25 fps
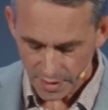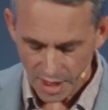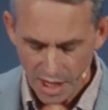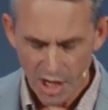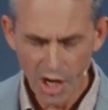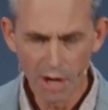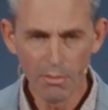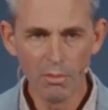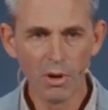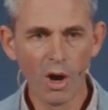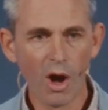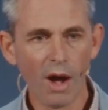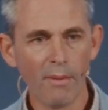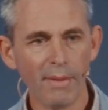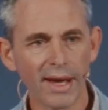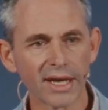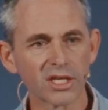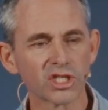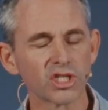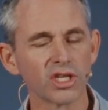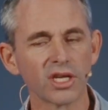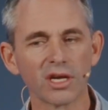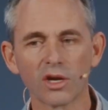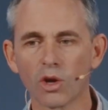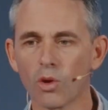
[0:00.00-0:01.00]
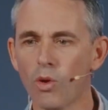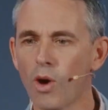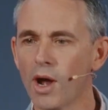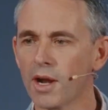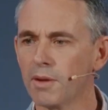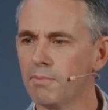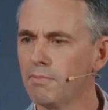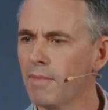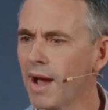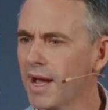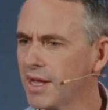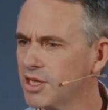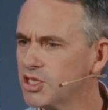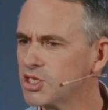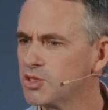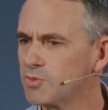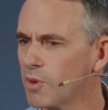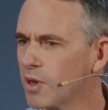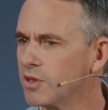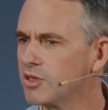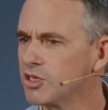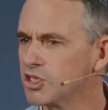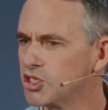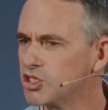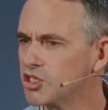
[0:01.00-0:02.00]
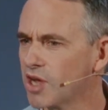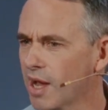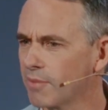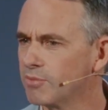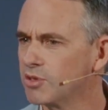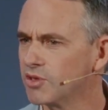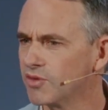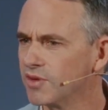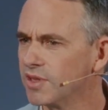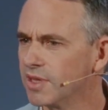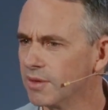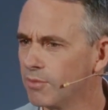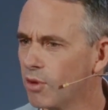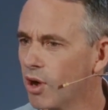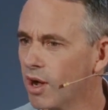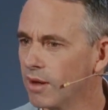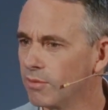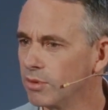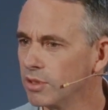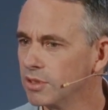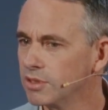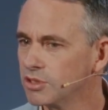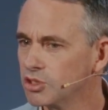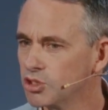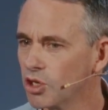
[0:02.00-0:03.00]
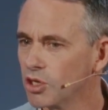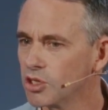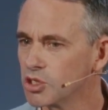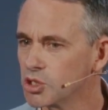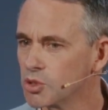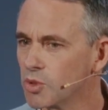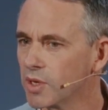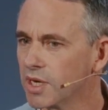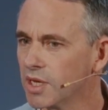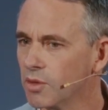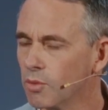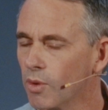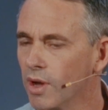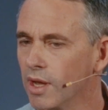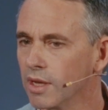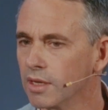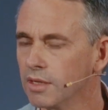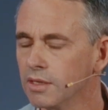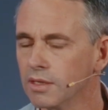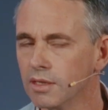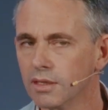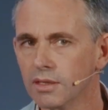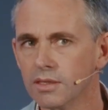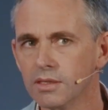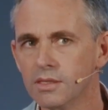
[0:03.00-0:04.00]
And I'm, I'm actually quite amazed by this chapter in the Bible, John 21.